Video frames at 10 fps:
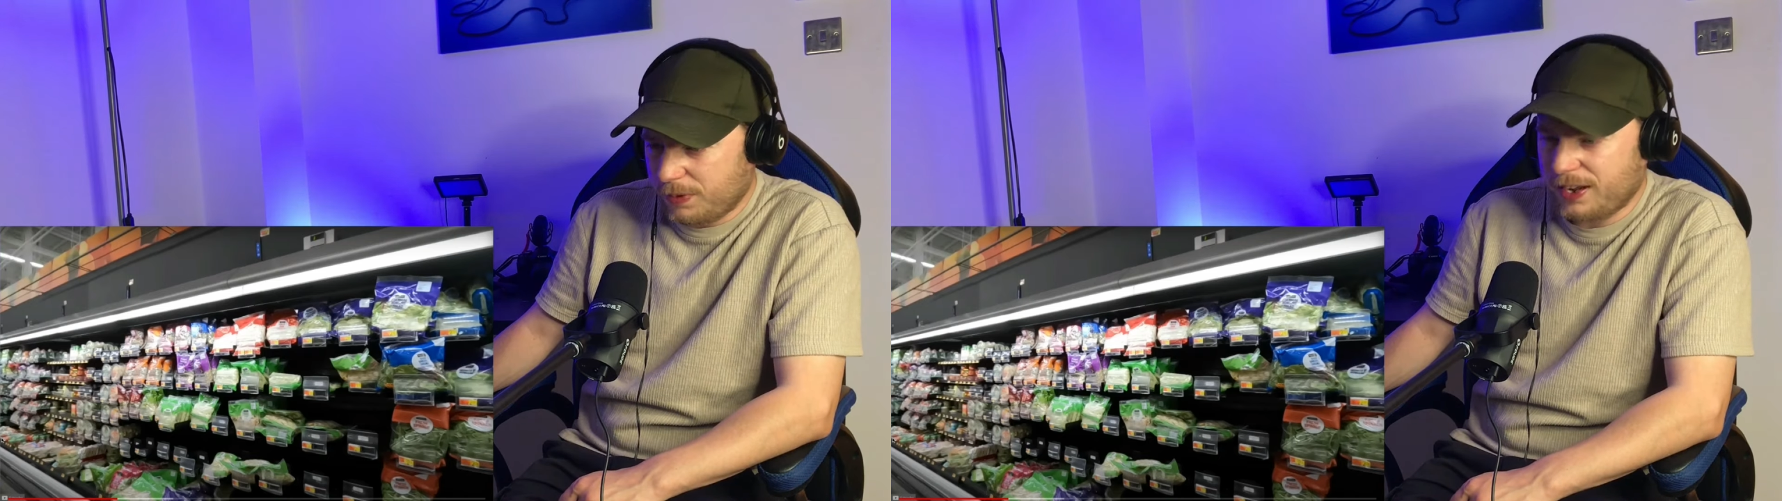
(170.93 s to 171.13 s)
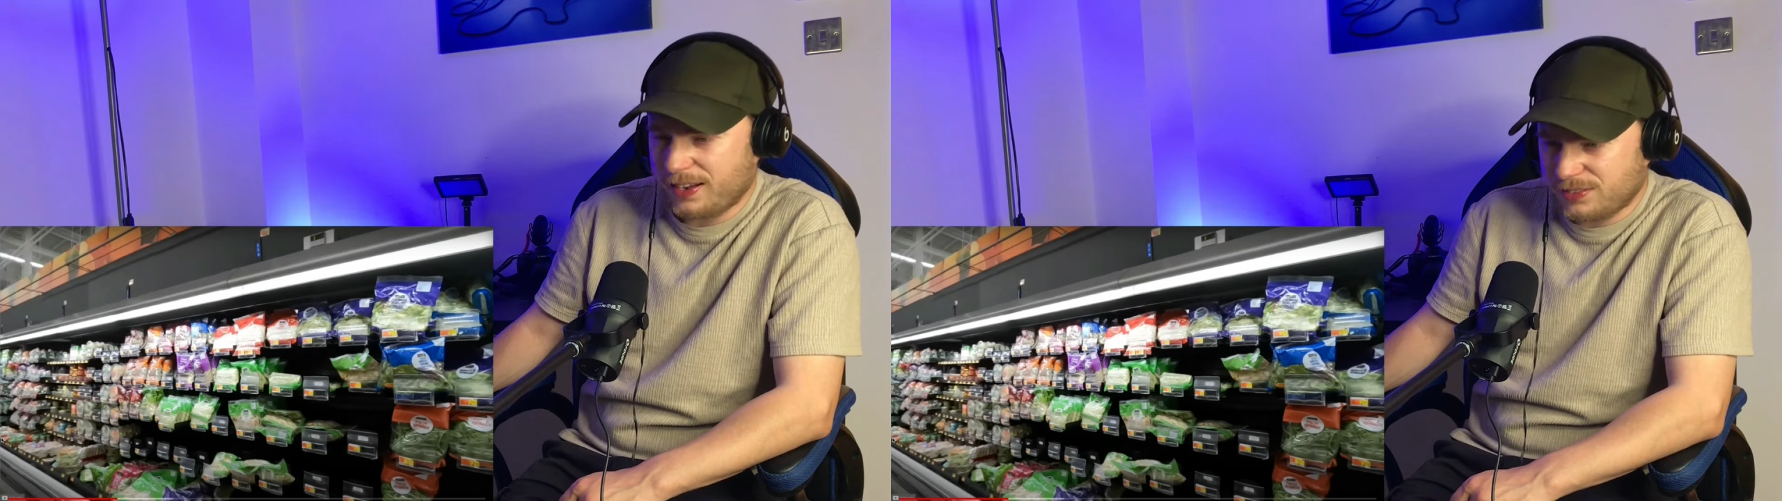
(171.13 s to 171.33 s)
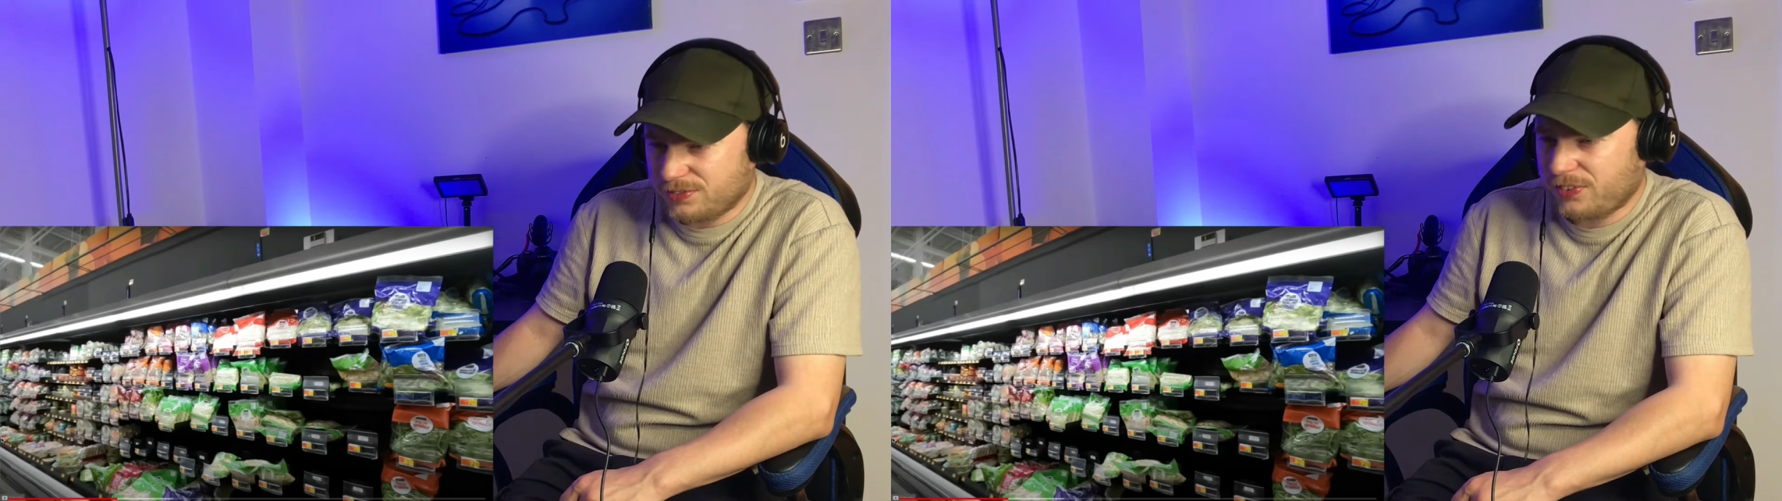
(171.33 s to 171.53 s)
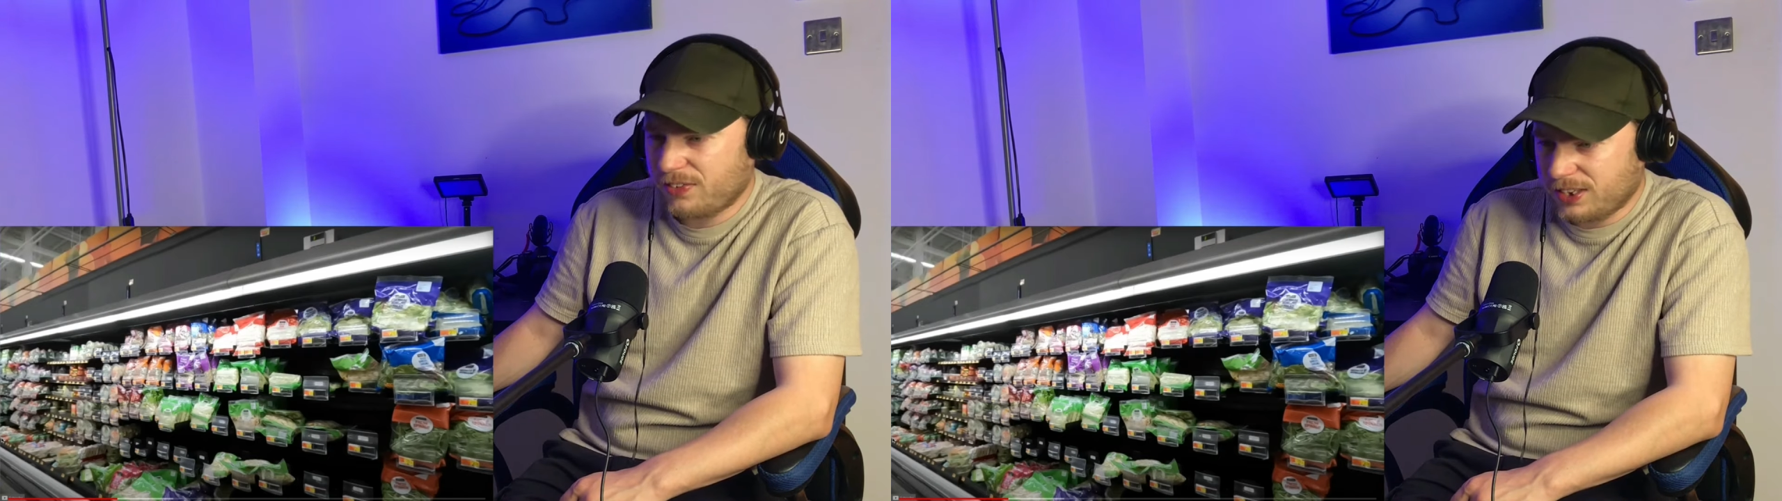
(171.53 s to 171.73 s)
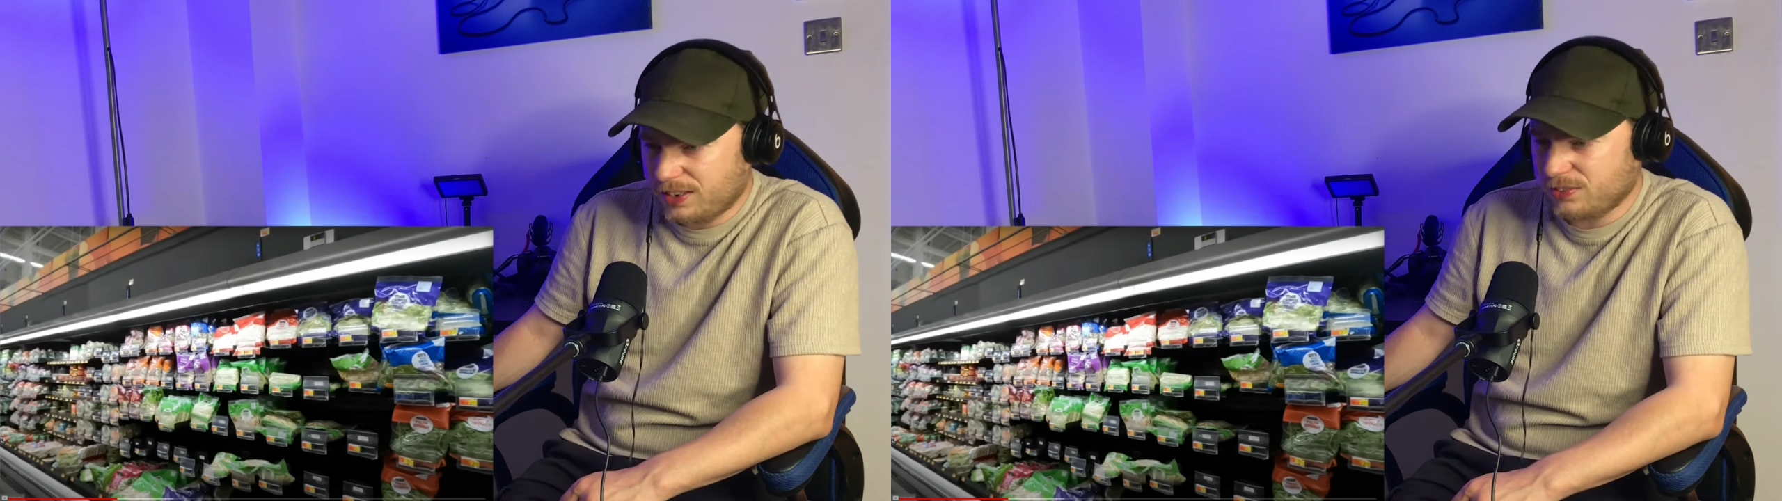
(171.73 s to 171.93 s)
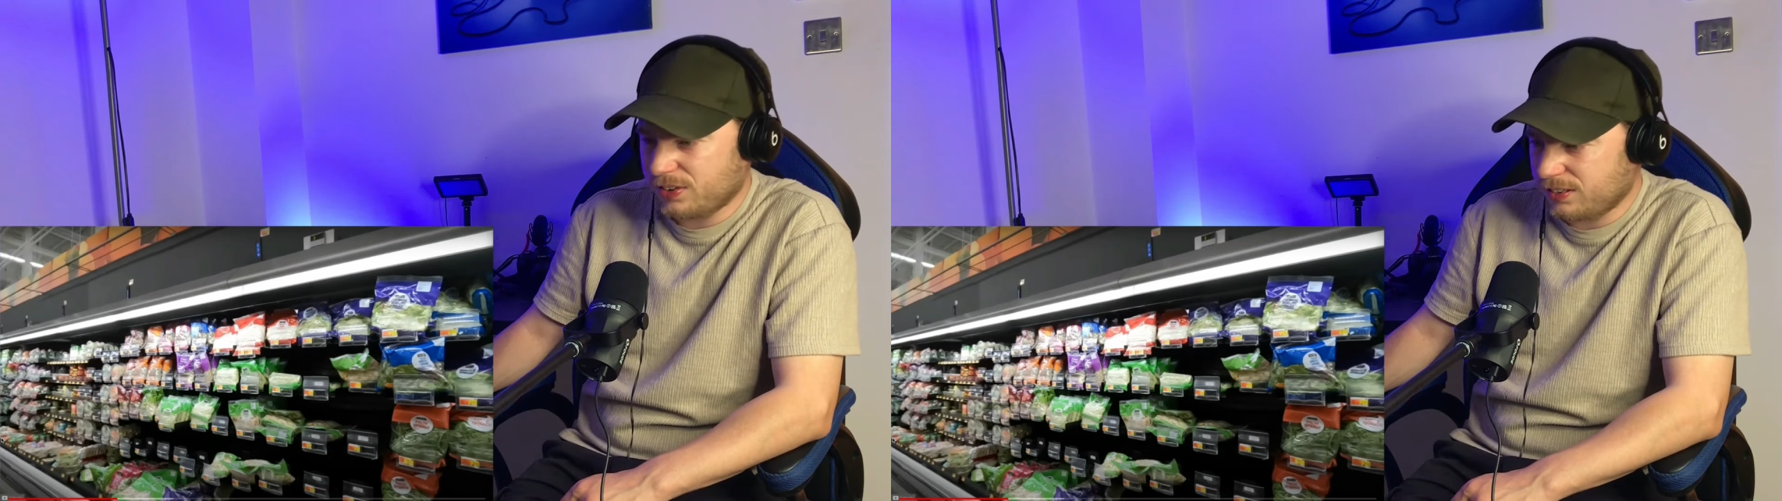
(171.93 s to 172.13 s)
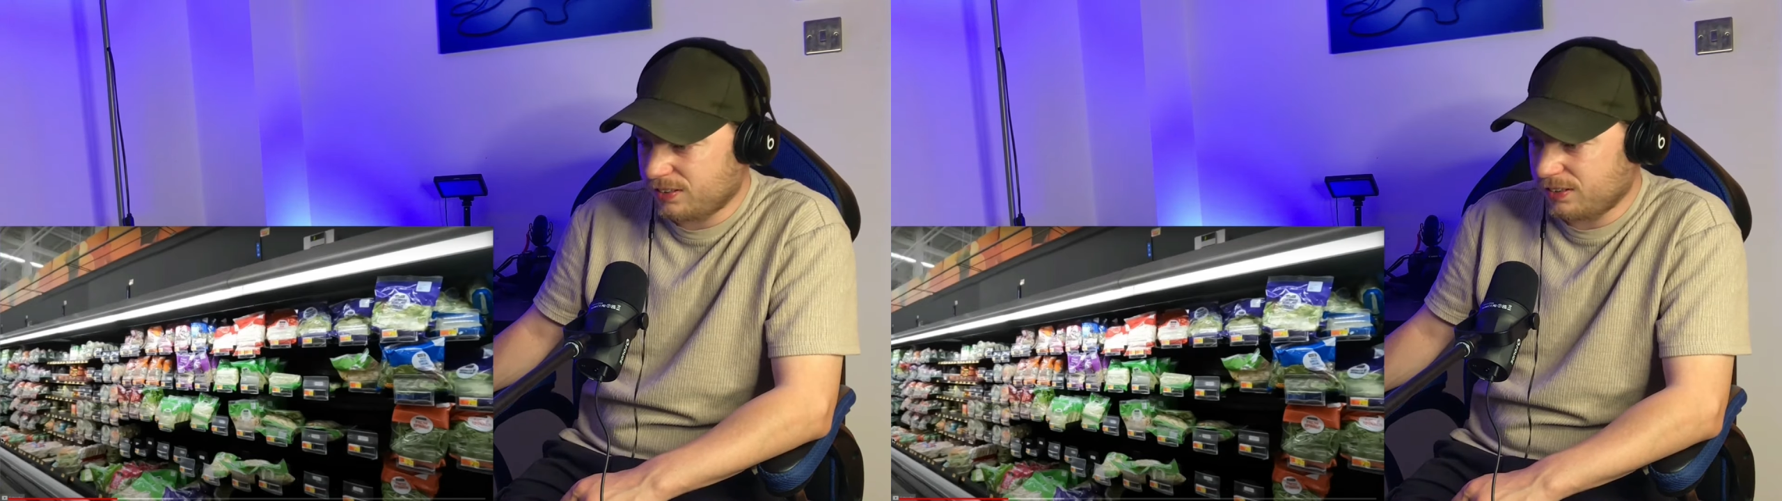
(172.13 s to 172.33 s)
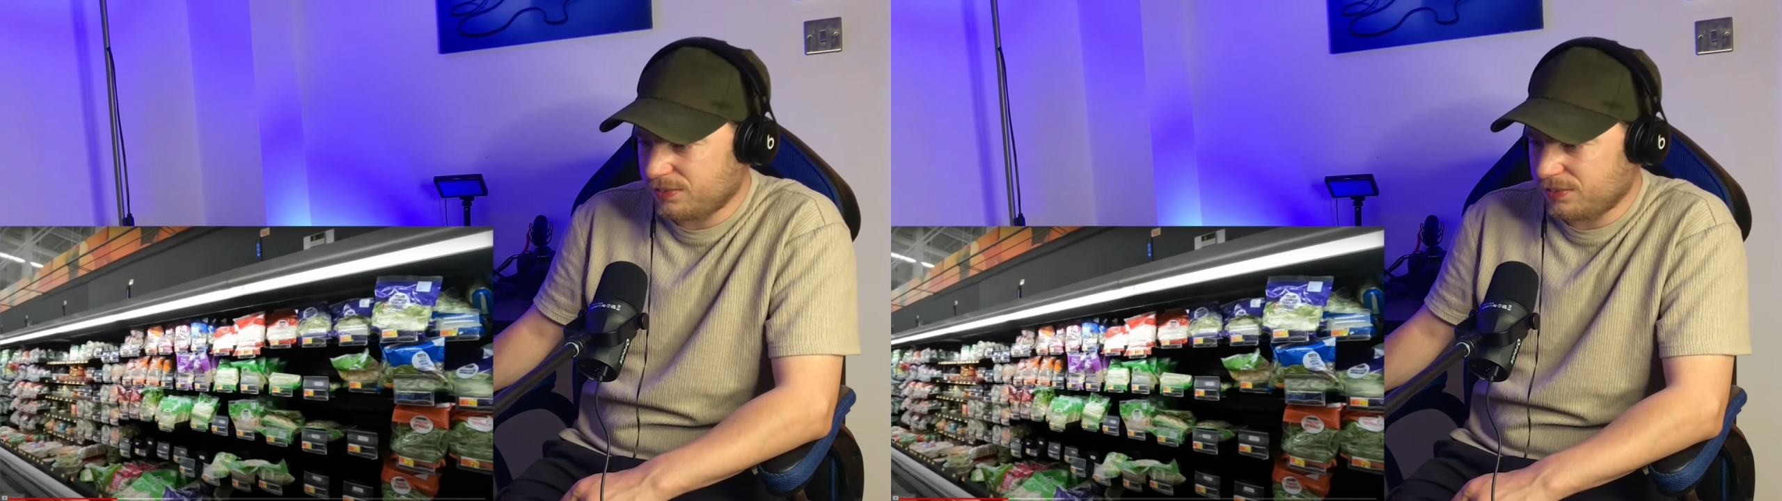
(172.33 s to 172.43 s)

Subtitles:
but that is very interesting.